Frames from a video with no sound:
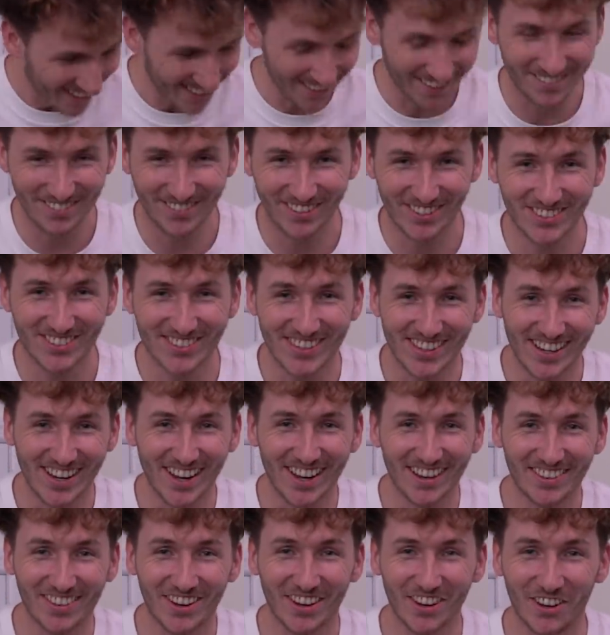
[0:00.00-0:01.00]
the first thing
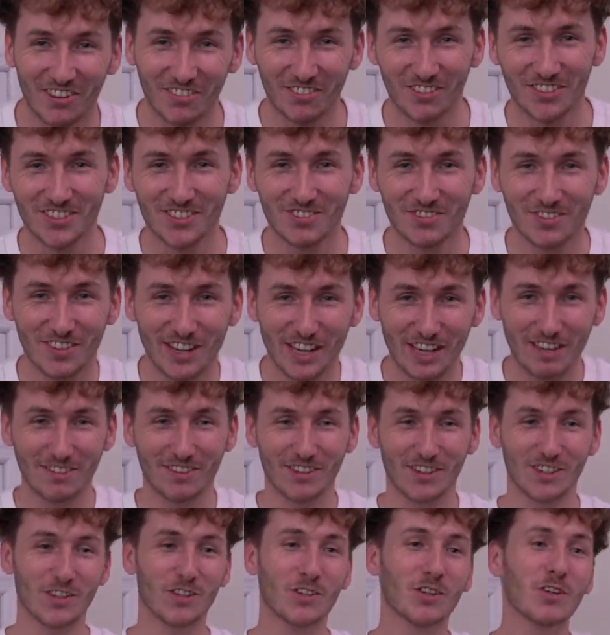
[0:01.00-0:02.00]
I thought of was
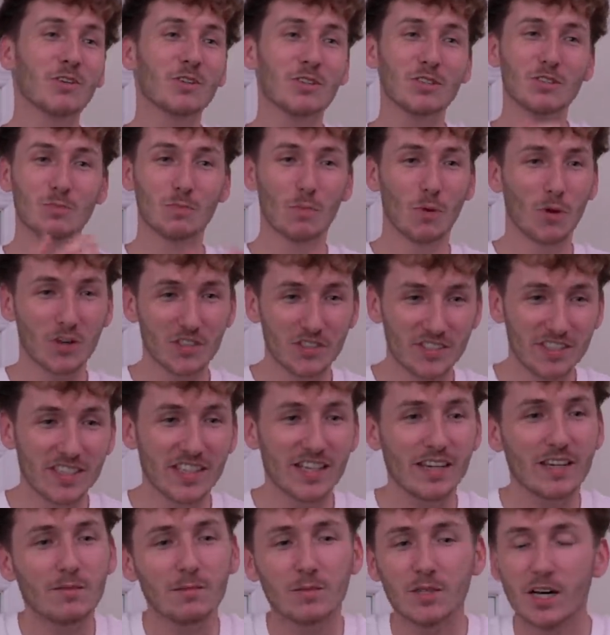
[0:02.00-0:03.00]
flavored. You could do it sports
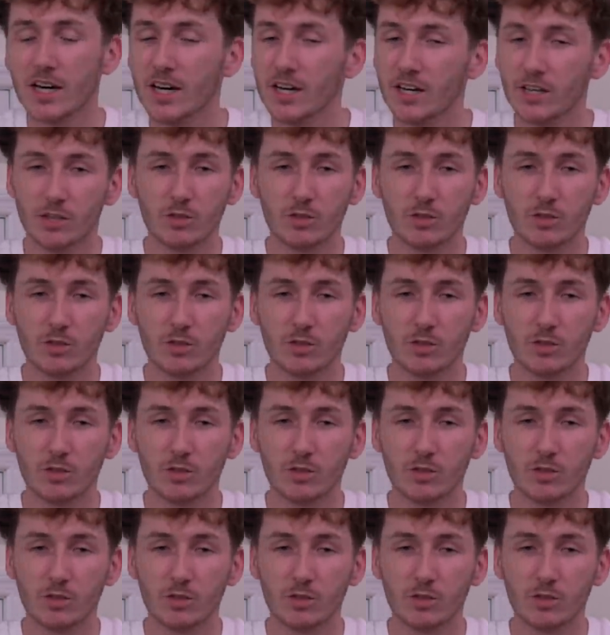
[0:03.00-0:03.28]
themed.